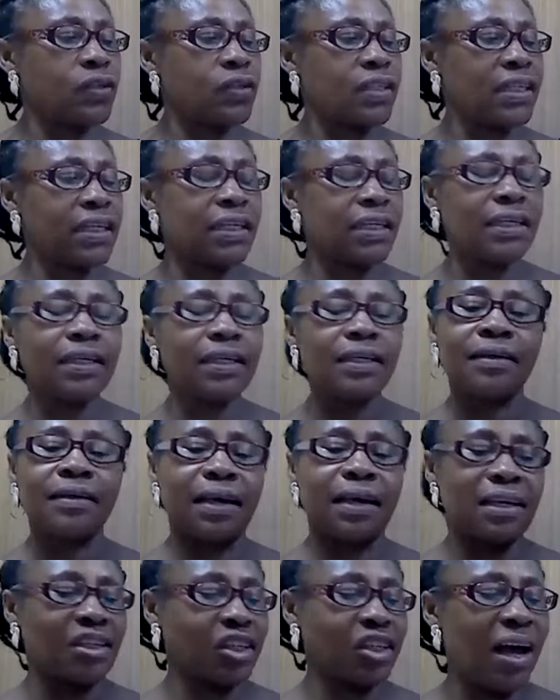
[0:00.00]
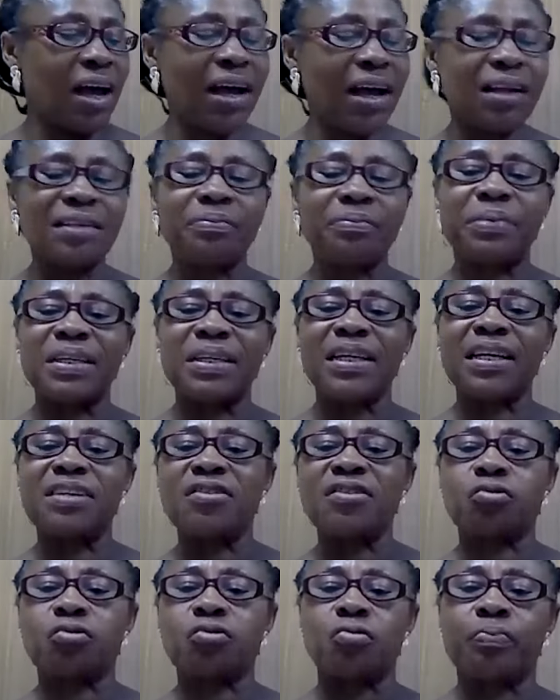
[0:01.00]
see a child
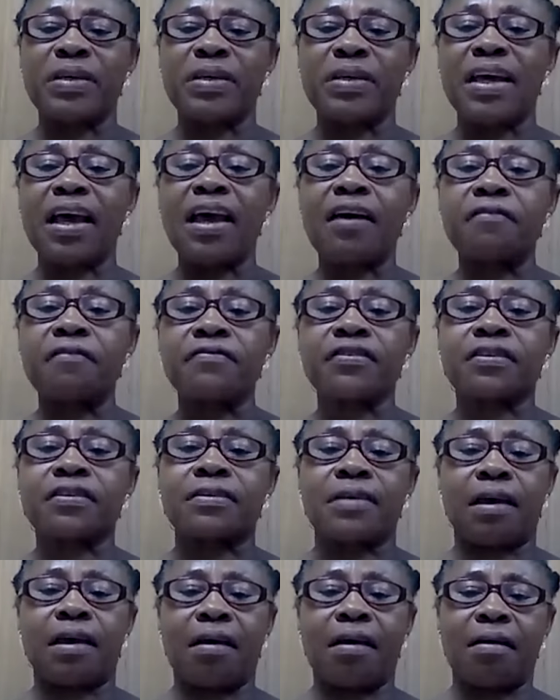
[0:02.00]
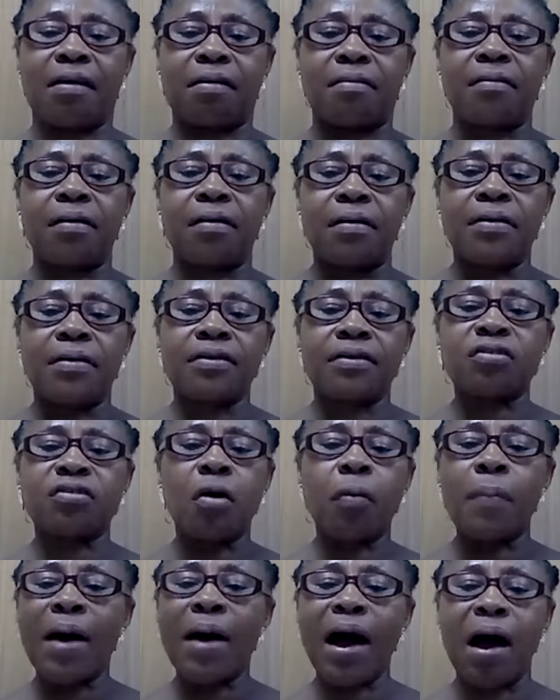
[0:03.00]
begin to behave
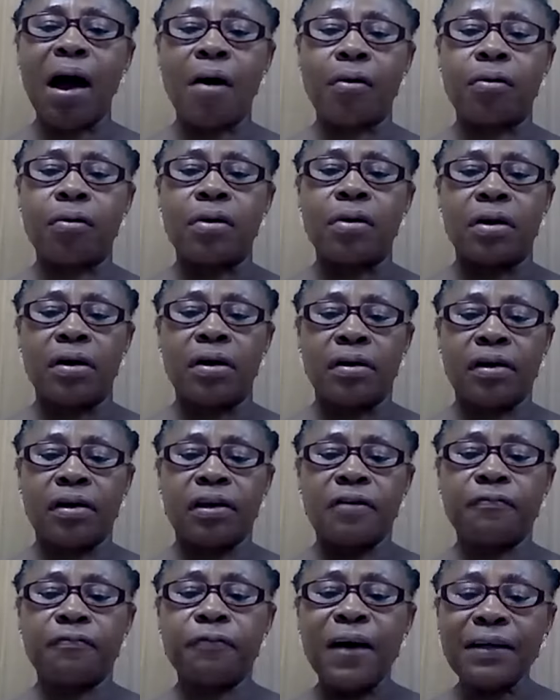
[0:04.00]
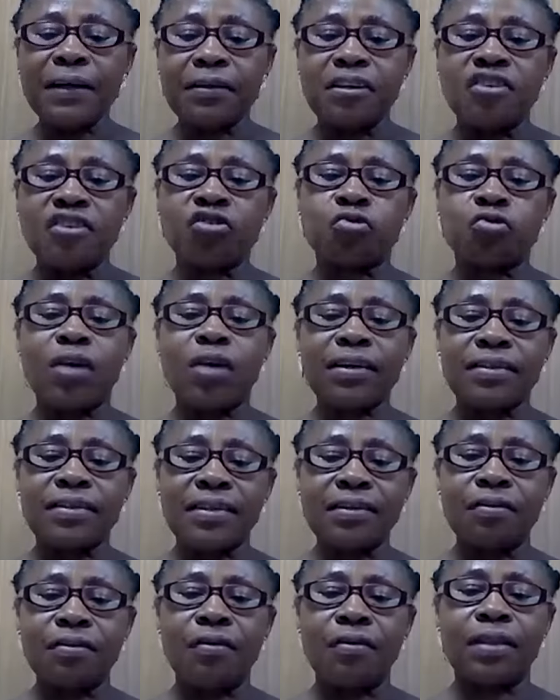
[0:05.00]
somehow, in fact,
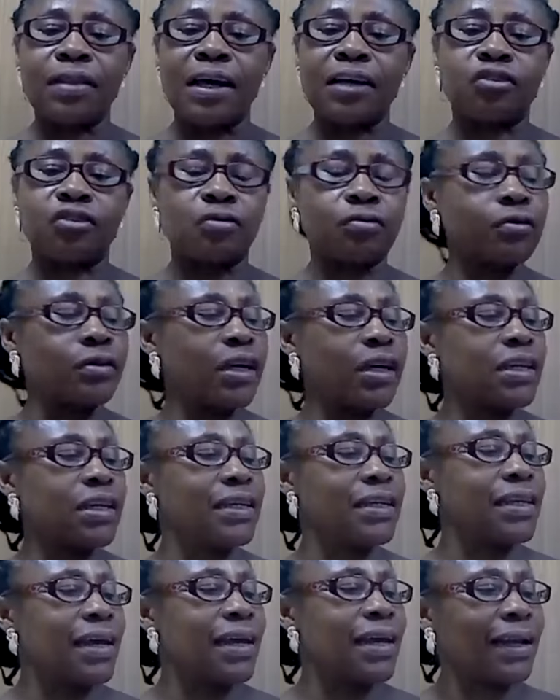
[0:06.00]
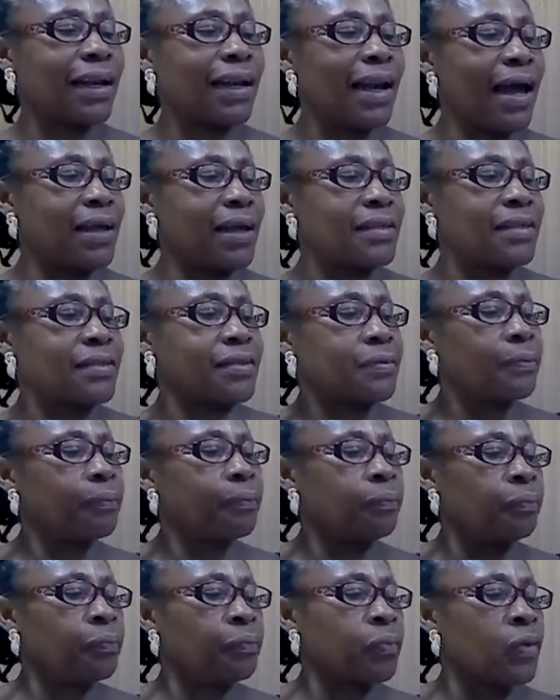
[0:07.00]
distracting other children in the class.
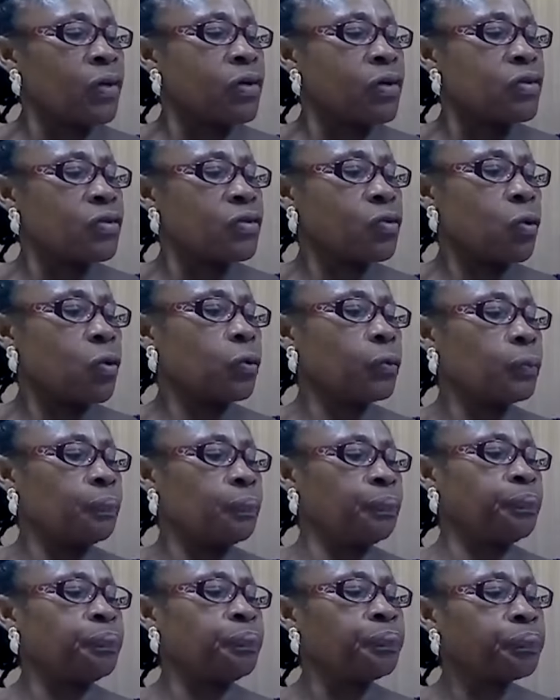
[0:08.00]
So